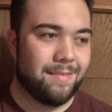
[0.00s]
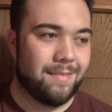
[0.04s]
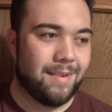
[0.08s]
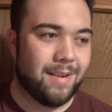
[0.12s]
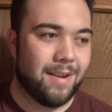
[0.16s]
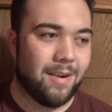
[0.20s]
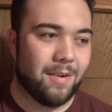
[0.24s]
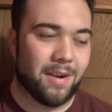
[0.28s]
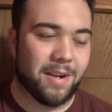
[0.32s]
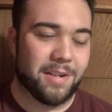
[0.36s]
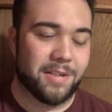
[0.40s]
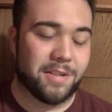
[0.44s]

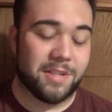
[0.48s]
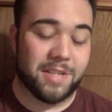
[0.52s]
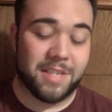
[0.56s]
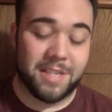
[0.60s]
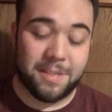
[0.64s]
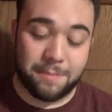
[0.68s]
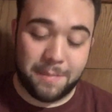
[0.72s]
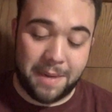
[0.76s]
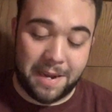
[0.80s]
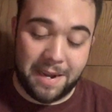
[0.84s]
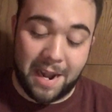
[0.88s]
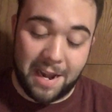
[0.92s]
Okay, so
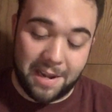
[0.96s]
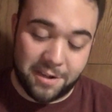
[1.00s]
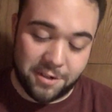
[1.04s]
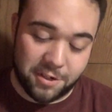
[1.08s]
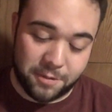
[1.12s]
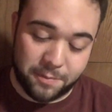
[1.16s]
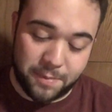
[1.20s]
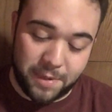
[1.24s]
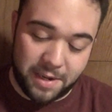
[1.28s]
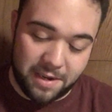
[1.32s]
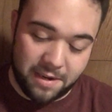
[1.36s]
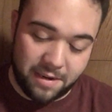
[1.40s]
this may not
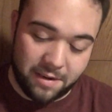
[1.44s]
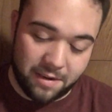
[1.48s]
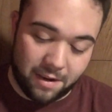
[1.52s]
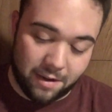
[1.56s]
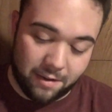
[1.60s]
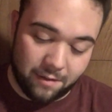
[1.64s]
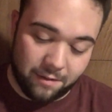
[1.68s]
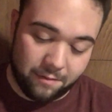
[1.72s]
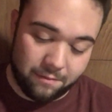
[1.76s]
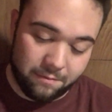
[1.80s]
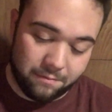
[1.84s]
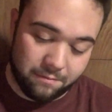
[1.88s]
just be
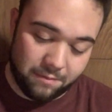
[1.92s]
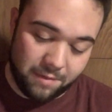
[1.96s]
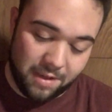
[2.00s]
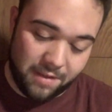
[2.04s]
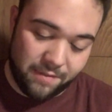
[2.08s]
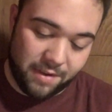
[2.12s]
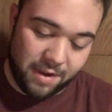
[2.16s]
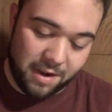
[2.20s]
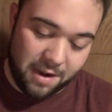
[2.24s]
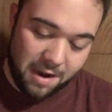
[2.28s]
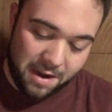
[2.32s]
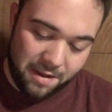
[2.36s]

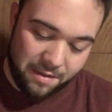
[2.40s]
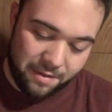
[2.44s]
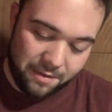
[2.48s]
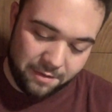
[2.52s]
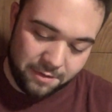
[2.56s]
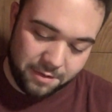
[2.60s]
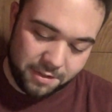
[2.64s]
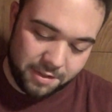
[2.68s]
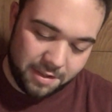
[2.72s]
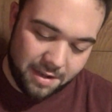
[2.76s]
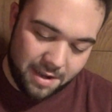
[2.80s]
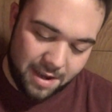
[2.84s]
living
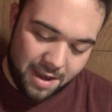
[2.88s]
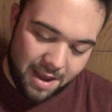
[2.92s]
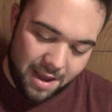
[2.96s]
authors.